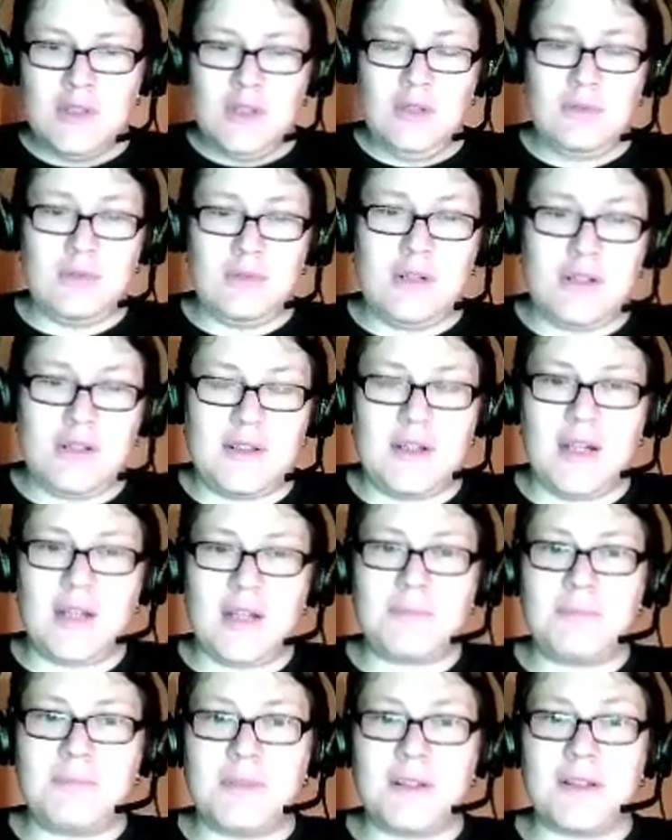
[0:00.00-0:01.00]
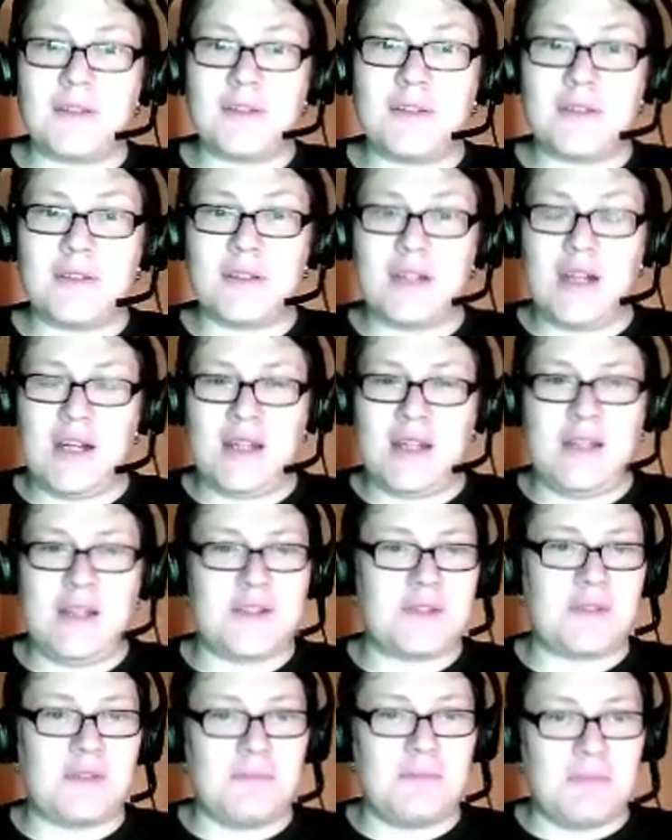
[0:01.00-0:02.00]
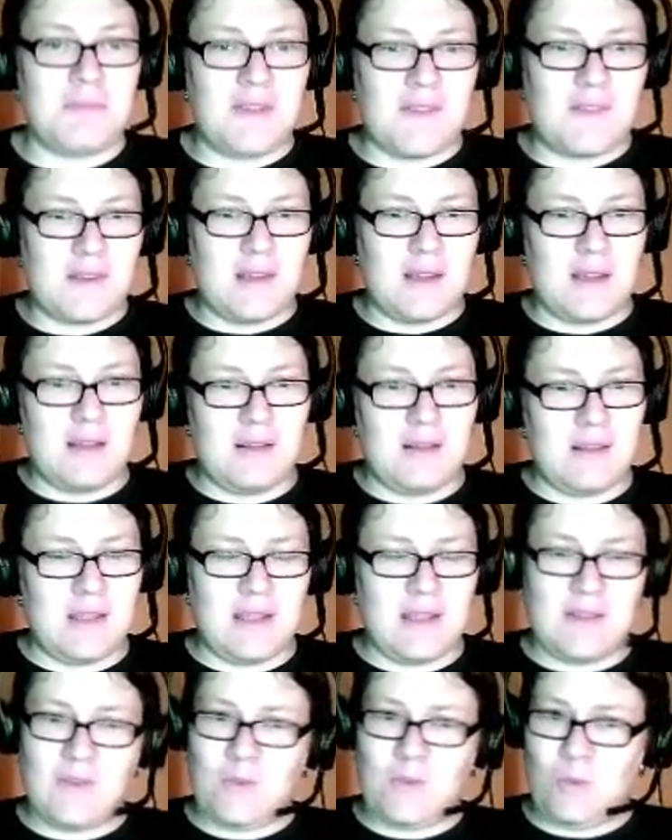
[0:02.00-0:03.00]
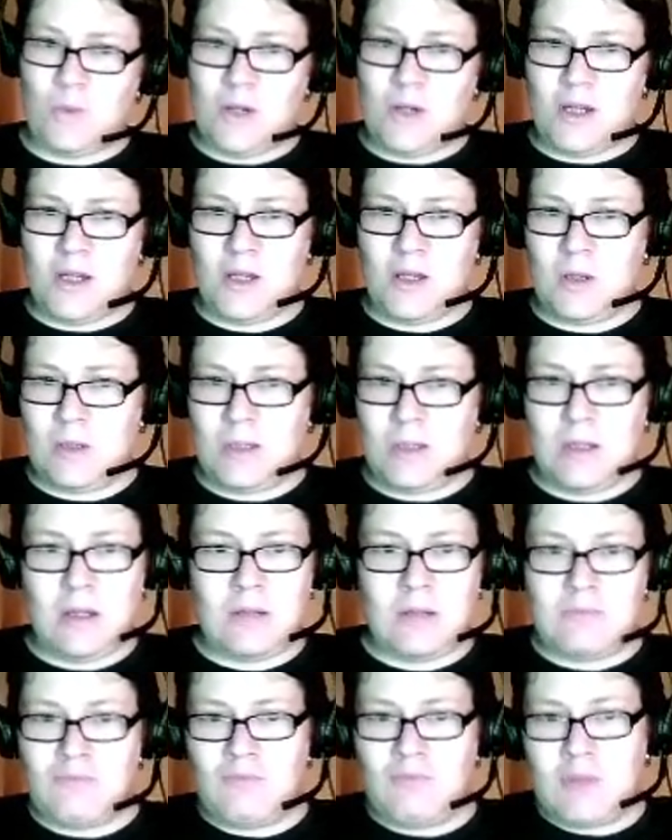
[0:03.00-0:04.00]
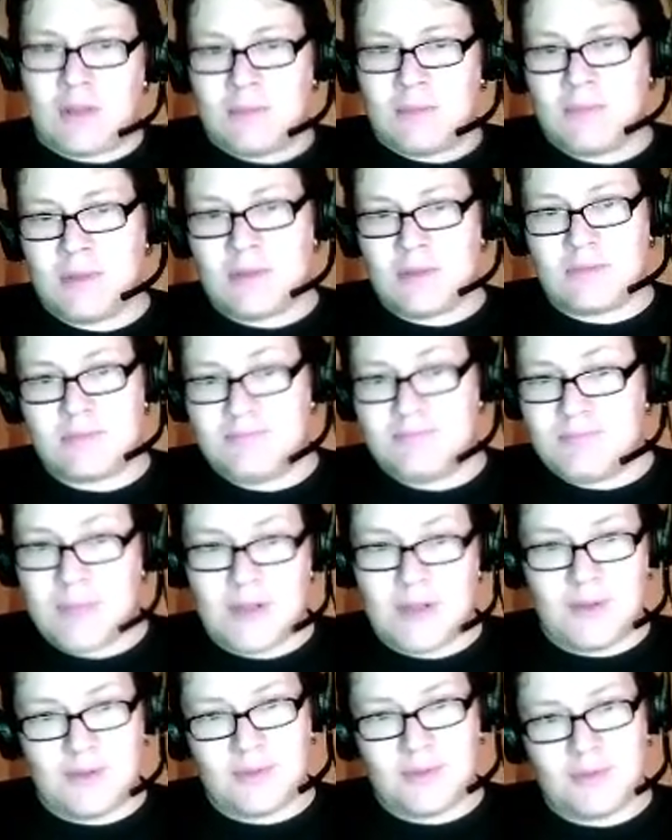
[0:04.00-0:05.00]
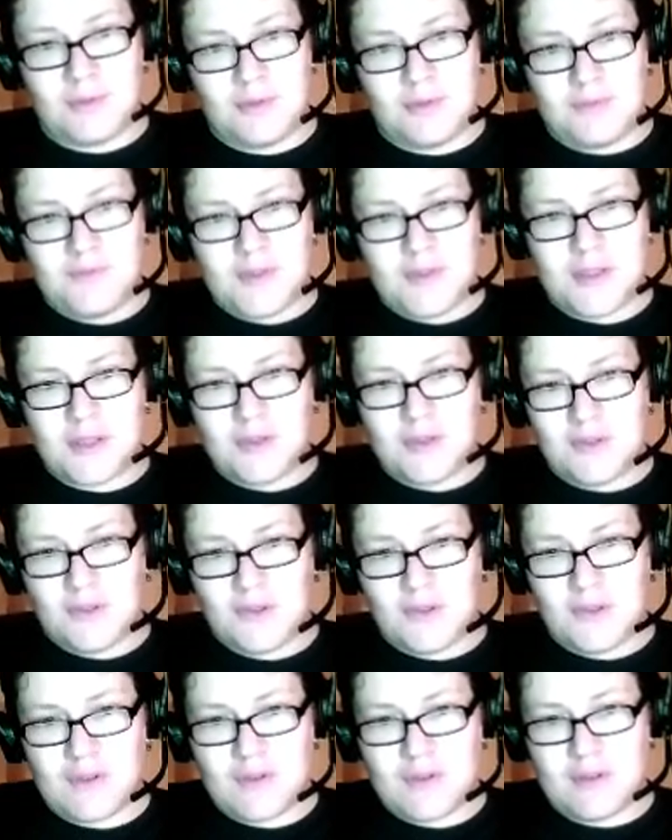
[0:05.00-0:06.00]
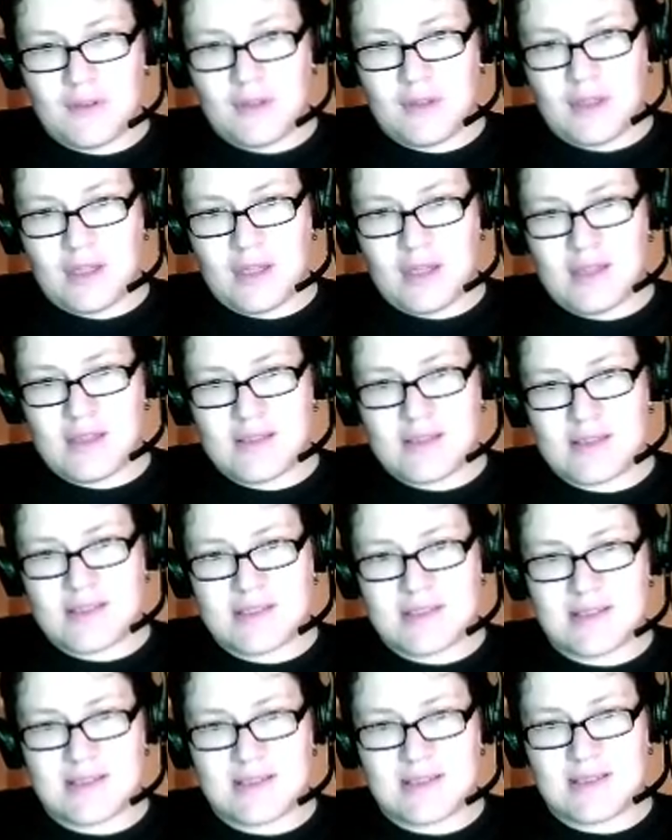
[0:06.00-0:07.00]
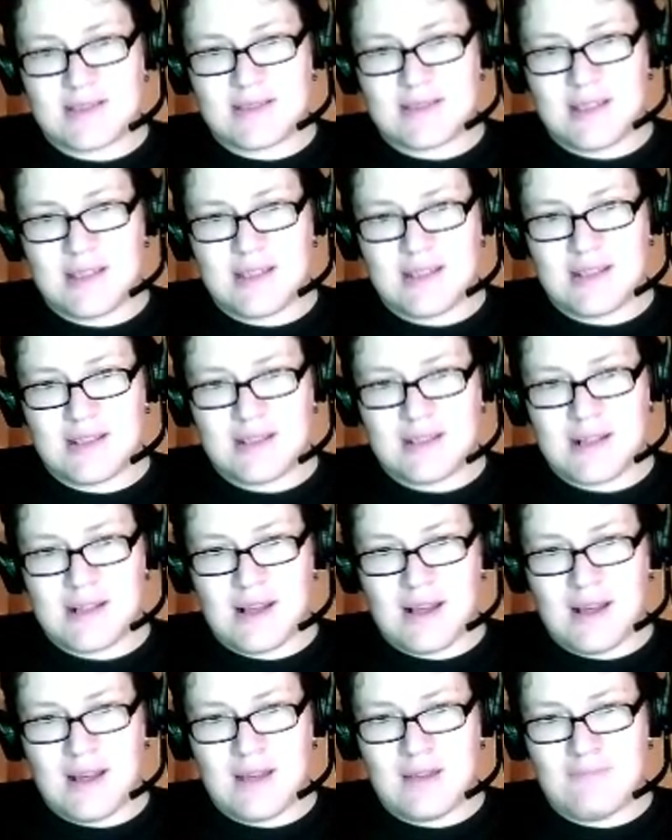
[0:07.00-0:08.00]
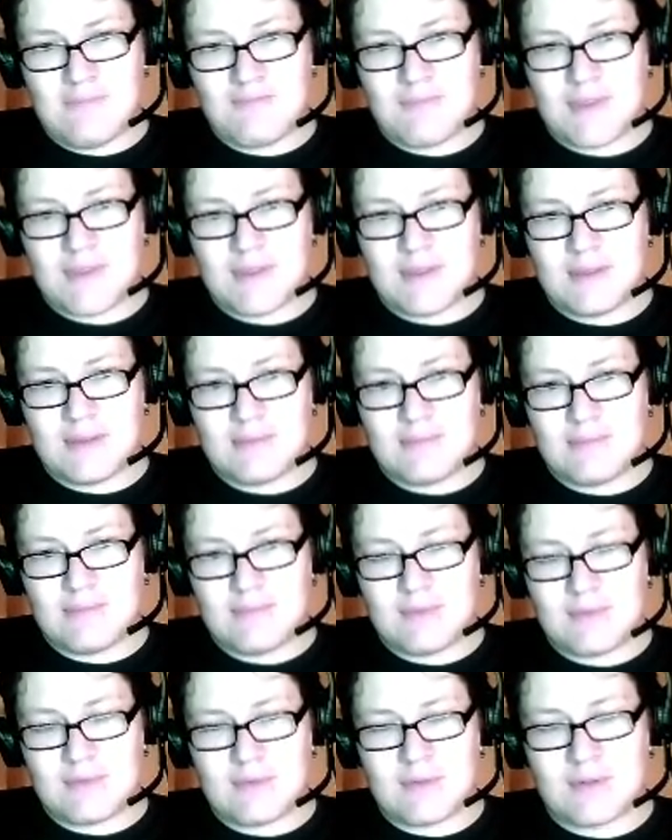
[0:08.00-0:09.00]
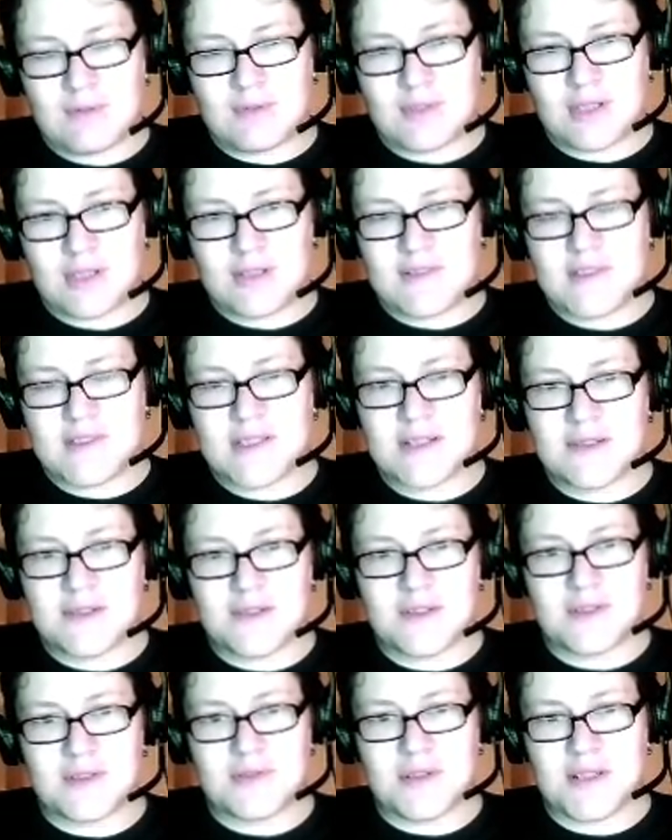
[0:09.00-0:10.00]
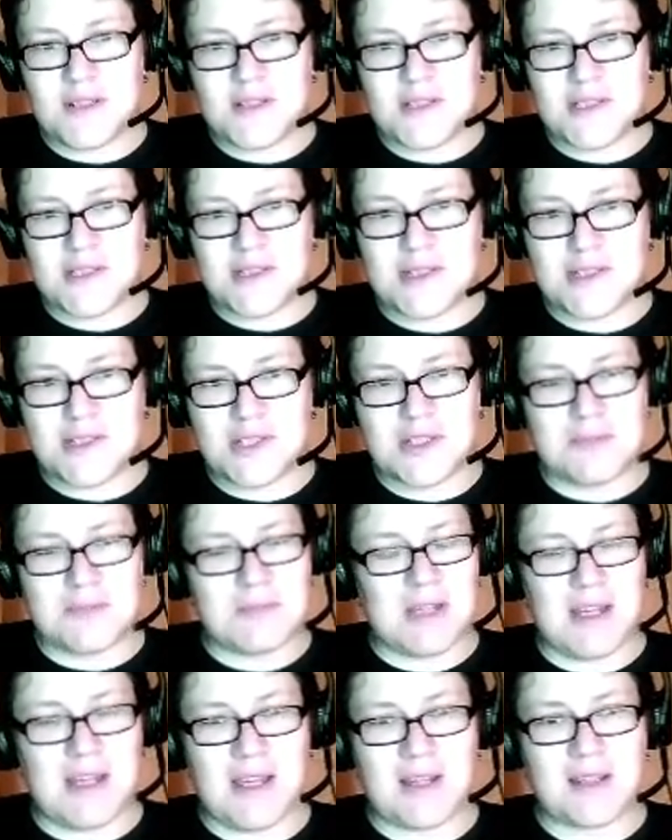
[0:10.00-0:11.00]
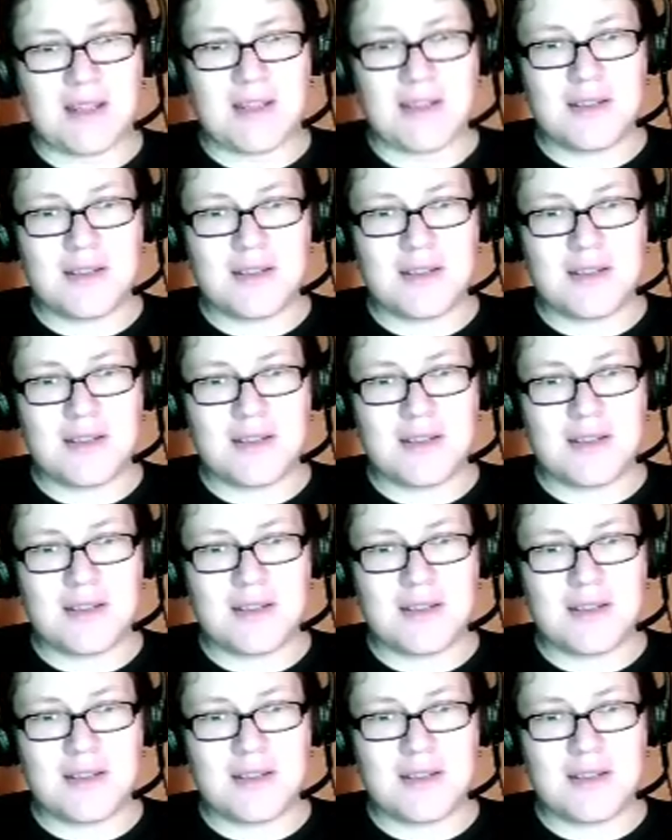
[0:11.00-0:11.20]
whatnot, but I actually miss that. And that's why on one of my earlier videos, I stated I'm really considering transitioning back.